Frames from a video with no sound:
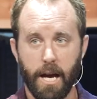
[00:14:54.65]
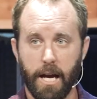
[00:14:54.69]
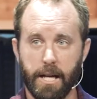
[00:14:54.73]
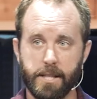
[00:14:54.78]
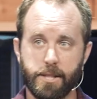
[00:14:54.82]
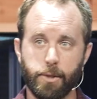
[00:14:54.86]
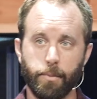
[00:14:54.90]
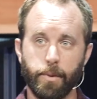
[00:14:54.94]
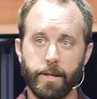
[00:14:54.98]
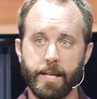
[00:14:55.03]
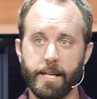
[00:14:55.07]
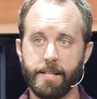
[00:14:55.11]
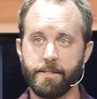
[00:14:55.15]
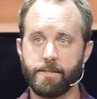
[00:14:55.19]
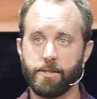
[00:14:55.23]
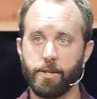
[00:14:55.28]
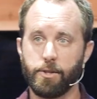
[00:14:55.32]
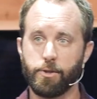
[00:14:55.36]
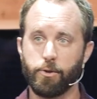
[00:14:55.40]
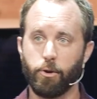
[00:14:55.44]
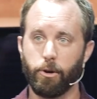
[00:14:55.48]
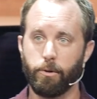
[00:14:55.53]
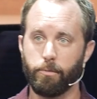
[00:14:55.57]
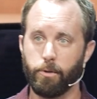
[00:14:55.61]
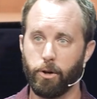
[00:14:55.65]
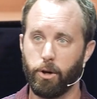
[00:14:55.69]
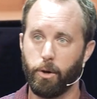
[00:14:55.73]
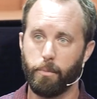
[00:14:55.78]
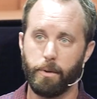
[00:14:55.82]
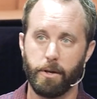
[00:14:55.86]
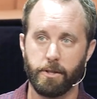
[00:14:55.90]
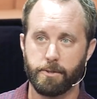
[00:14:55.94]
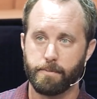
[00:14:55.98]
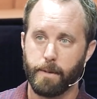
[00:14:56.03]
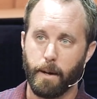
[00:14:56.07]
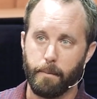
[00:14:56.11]
And so we get into the dorm
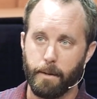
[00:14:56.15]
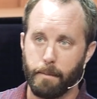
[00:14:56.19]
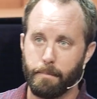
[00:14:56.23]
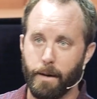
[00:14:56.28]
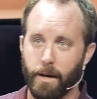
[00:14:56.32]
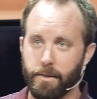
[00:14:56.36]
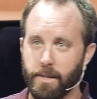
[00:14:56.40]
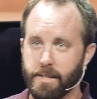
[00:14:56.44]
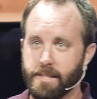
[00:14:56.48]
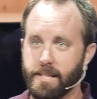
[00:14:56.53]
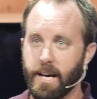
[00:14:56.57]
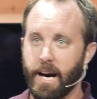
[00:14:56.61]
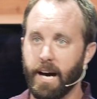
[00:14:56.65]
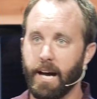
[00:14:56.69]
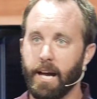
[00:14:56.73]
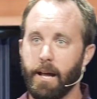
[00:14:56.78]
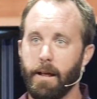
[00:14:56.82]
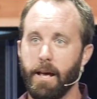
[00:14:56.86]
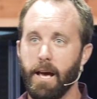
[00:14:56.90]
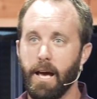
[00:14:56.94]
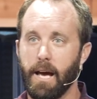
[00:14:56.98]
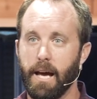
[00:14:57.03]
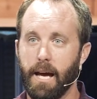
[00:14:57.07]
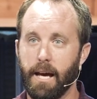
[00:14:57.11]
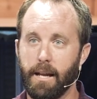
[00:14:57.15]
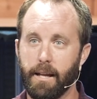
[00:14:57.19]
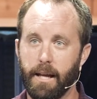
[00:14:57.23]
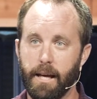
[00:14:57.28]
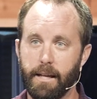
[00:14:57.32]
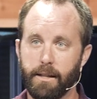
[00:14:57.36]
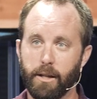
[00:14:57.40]
room and it's probably about this height and,